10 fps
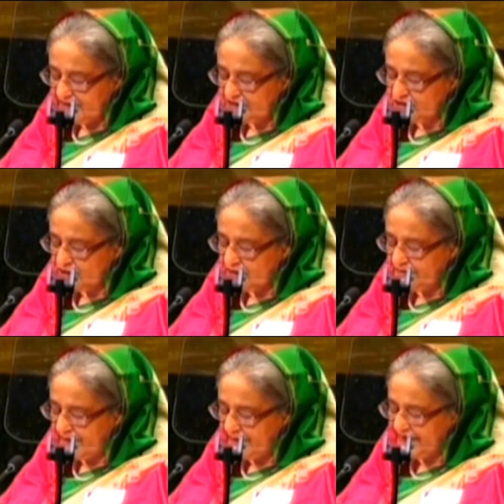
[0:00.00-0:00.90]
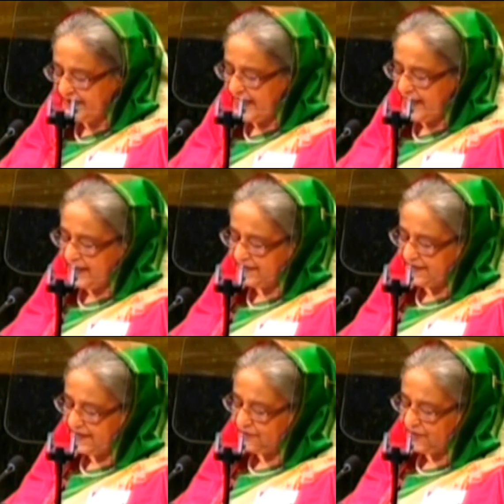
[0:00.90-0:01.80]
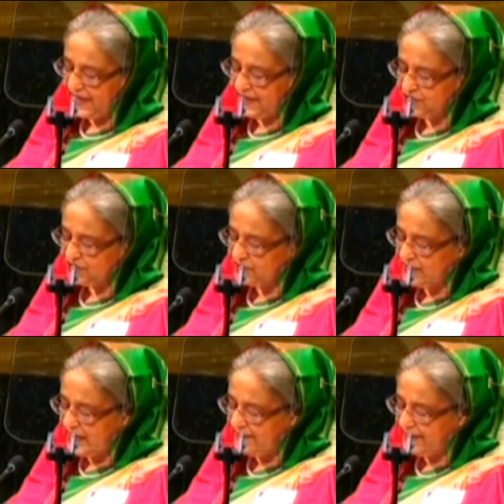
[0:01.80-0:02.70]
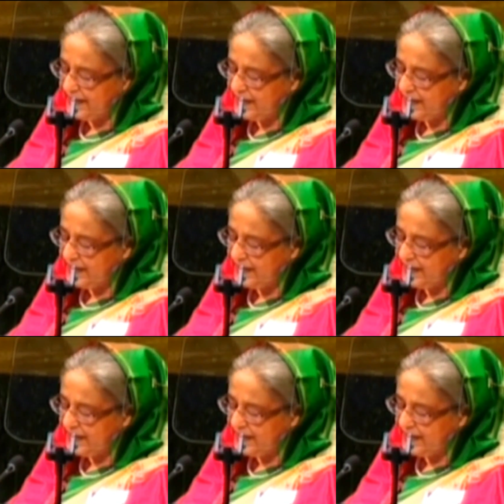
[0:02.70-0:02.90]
must create a conducive environment